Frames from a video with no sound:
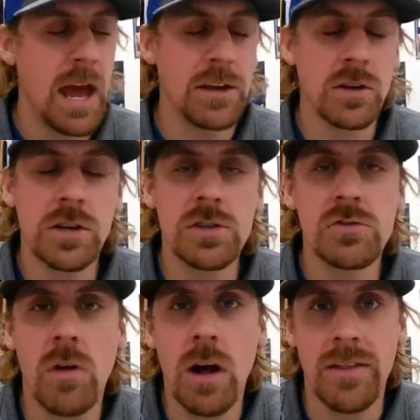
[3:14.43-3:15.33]
And you're going to
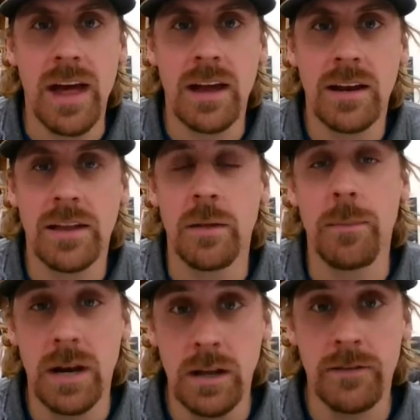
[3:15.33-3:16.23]
draw that in the
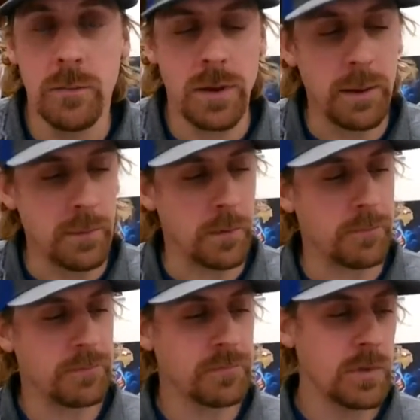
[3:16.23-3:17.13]
middle of your paper.
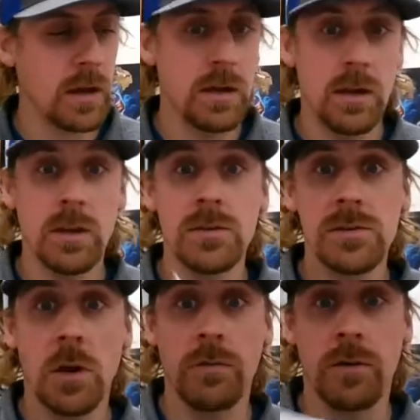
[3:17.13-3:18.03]

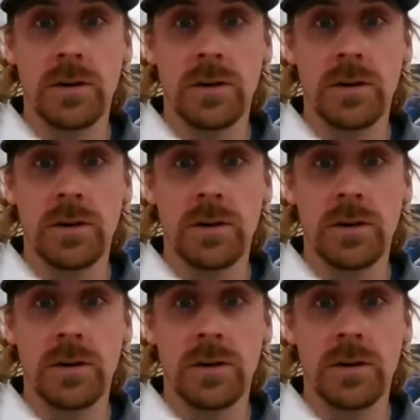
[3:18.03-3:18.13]
So, for